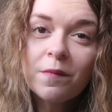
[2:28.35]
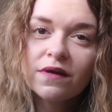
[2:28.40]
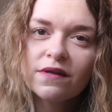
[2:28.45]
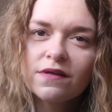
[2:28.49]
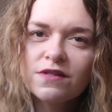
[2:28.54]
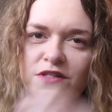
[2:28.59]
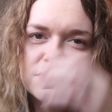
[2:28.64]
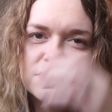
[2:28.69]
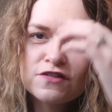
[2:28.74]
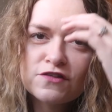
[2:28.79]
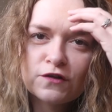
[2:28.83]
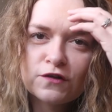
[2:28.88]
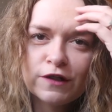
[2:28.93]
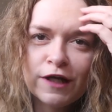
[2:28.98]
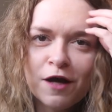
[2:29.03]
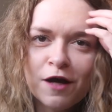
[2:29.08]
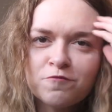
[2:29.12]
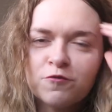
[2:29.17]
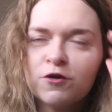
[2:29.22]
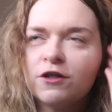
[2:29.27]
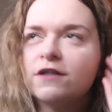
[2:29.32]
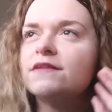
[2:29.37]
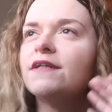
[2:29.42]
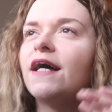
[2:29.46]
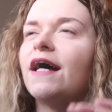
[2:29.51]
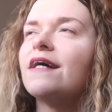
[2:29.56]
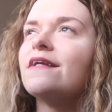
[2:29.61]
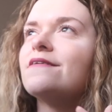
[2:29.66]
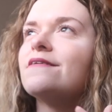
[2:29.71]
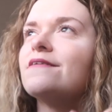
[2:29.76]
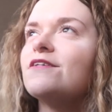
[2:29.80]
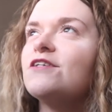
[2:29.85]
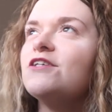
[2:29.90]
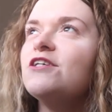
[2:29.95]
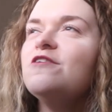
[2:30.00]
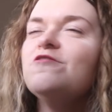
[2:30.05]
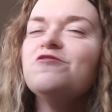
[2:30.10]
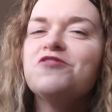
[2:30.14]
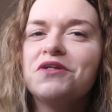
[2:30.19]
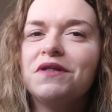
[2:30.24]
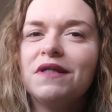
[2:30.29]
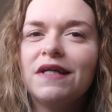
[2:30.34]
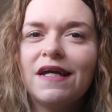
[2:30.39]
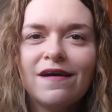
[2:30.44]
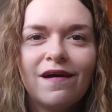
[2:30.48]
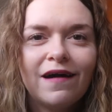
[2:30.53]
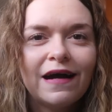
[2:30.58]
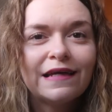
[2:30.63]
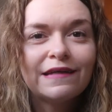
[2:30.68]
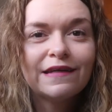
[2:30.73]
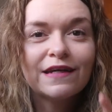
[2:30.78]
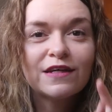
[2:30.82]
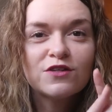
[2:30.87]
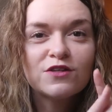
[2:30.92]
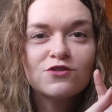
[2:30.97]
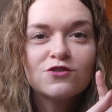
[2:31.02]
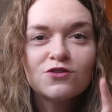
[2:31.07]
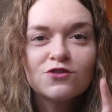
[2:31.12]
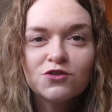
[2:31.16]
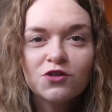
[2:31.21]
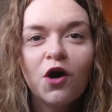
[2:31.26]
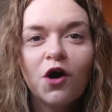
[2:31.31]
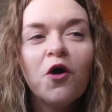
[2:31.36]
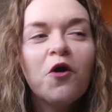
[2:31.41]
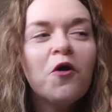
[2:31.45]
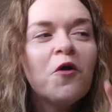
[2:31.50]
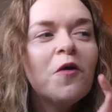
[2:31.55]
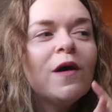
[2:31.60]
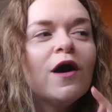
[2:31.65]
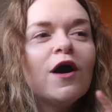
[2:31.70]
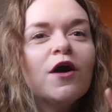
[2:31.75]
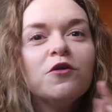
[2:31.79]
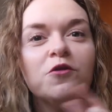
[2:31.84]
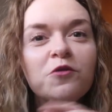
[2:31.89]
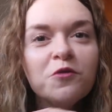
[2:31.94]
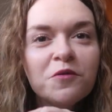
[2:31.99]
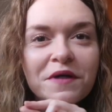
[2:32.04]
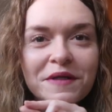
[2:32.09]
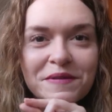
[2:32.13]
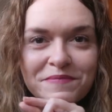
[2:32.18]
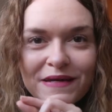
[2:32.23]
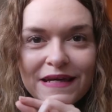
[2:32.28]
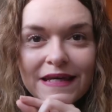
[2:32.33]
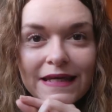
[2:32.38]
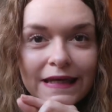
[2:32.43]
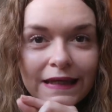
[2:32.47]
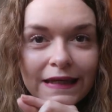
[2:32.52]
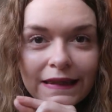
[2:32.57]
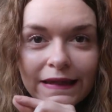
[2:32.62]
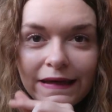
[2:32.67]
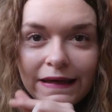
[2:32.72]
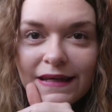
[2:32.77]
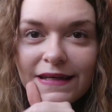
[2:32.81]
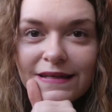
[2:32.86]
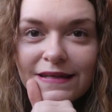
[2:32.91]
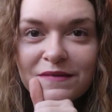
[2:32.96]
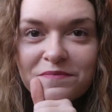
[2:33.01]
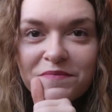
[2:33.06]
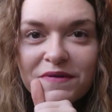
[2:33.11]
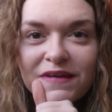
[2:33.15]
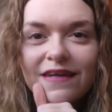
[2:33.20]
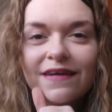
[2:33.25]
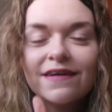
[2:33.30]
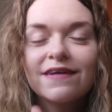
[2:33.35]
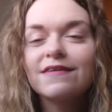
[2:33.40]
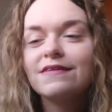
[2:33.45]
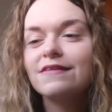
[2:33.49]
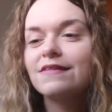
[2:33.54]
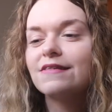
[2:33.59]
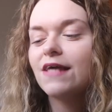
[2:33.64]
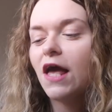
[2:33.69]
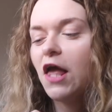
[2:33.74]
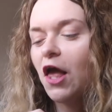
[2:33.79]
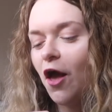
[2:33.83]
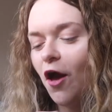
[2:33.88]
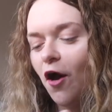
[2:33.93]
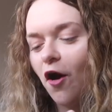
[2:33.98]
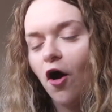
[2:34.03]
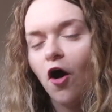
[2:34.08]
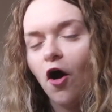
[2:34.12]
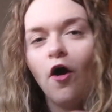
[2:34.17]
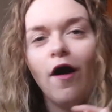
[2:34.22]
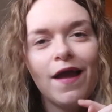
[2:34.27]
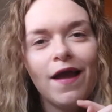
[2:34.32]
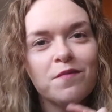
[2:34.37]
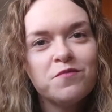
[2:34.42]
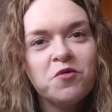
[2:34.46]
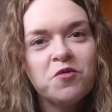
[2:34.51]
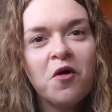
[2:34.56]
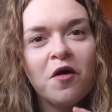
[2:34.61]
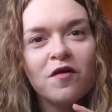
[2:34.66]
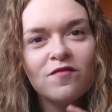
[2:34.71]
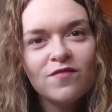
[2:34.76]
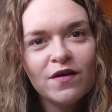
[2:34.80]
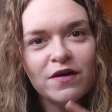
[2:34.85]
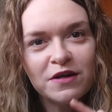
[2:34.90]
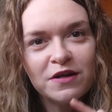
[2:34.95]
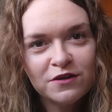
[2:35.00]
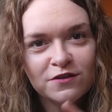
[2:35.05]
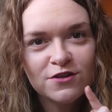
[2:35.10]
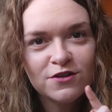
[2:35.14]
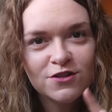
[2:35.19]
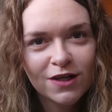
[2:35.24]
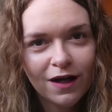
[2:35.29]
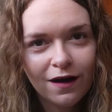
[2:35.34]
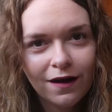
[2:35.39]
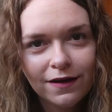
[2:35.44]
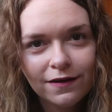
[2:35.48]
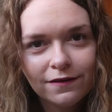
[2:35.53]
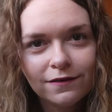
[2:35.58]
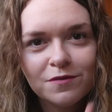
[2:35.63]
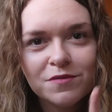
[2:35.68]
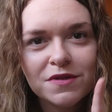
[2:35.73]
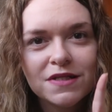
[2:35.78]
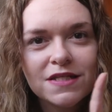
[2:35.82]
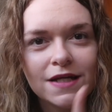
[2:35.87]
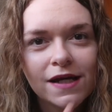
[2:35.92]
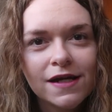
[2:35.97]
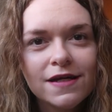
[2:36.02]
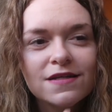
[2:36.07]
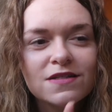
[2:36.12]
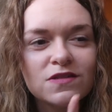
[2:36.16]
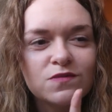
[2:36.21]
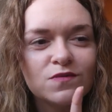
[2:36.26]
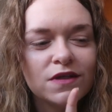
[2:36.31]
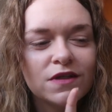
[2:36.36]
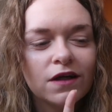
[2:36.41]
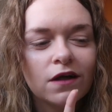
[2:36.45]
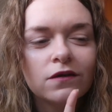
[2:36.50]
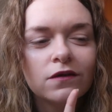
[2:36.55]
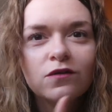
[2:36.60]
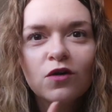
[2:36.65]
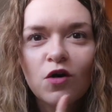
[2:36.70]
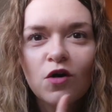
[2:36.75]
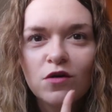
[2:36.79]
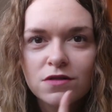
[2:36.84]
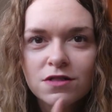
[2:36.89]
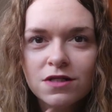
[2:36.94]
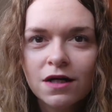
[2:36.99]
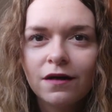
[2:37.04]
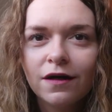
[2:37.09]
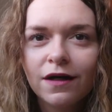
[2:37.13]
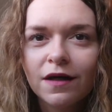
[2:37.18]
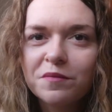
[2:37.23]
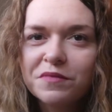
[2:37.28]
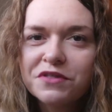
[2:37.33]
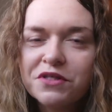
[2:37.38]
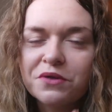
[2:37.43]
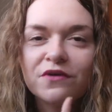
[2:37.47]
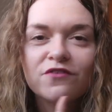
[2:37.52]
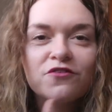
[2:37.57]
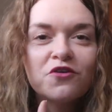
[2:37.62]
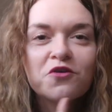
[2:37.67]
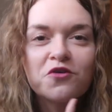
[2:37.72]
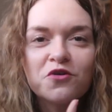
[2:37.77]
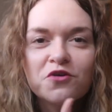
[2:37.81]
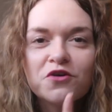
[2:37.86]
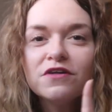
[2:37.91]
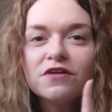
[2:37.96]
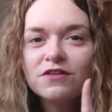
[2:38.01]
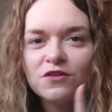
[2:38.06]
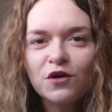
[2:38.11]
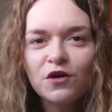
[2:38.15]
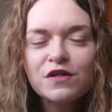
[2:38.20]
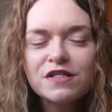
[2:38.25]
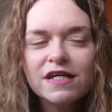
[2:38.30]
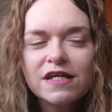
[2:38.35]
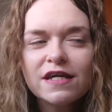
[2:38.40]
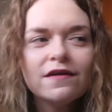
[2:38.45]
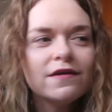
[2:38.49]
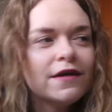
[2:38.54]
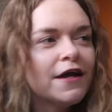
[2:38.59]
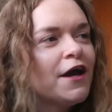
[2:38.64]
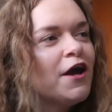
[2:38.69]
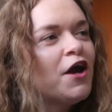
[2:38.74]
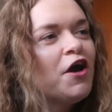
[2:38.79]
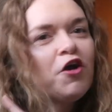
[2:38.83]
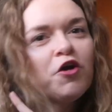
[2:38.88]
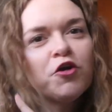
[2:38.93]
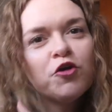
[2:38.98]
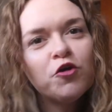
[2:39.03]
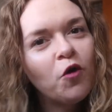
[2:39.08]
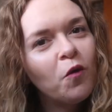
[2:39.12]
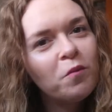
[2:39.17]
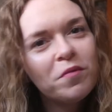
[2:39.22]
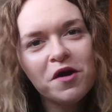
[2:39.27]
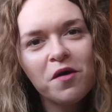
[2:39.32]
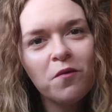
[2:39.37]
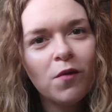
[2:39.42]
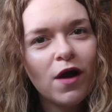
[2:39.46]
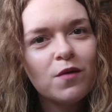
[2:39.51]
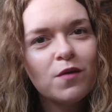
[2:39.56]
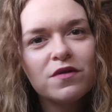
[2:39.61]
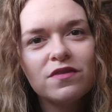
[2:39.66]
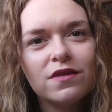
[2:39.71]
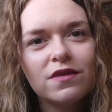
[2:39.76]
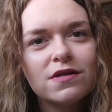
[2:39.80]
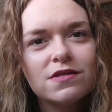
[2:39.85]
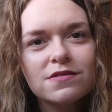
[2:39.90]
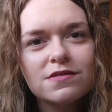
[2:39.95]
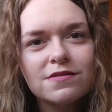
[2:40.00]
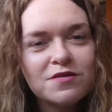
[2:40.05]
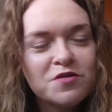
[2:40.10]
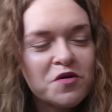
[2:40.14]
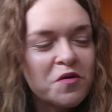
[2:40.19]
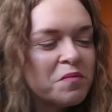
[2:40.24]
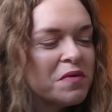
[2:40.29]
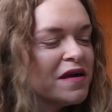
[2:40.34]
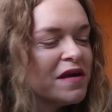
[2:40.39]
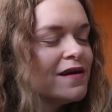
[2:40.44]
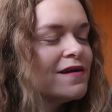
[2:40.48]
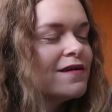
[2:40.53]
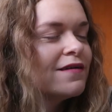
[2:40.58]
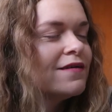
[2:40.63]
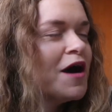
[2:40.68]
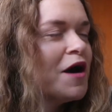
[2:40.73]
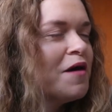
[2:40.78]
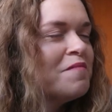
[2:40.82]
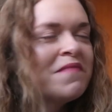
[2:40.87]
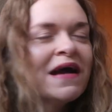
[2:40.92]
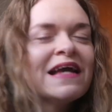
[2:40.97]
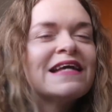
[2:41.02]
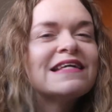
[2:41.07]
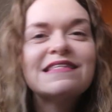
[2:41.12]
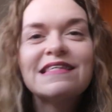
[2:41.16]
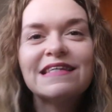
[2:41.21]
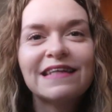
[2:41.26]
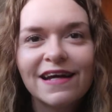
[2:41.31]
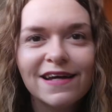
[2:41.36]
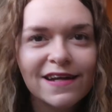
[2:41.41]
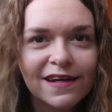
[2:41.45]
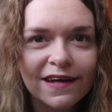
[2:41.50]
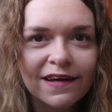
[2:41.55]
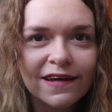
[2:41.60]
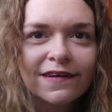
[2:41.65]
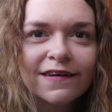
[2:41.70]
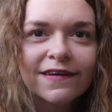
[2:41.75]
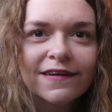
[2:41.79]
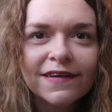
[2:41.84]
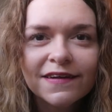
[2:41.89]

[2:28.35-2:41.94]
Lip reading: I'm gonna do this on camera, and usually I get so annoyed making these because I am not very good at tying them. It takes me a long time. So if you're good at knotting, you'll be away with this. You'll be amazing at it.